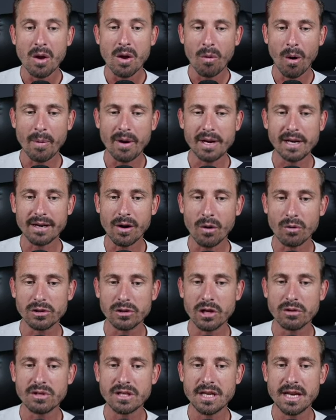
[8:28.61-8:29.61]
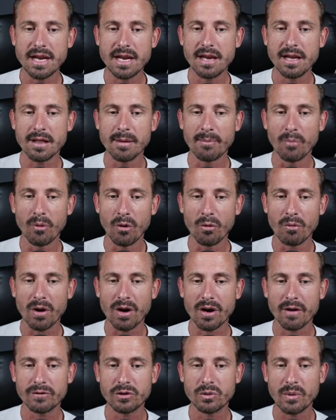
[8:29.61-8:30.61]
What we can also see here, the bull
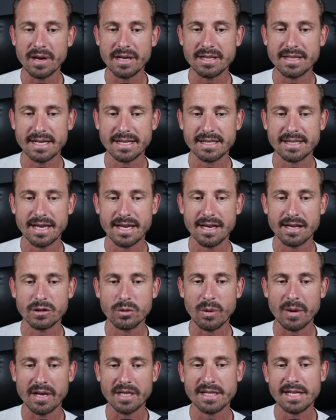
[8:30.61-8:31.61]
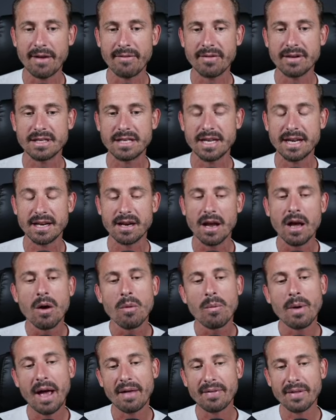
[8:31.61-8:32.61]
run of 2016 and 2017,
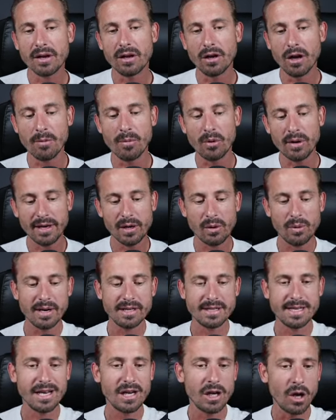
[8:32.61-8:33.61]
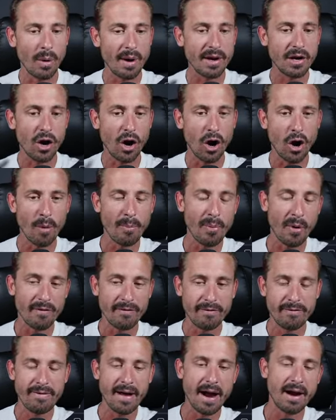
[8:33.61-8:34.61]
we had the global liquidity going up
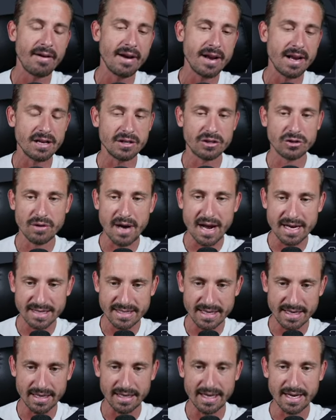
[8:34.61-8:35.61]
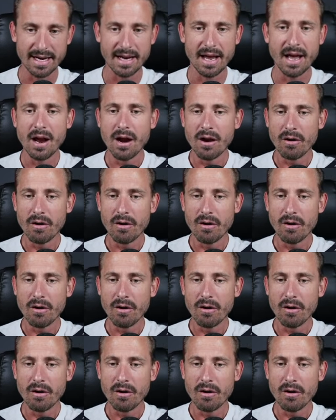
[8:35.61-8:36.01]
very drastically.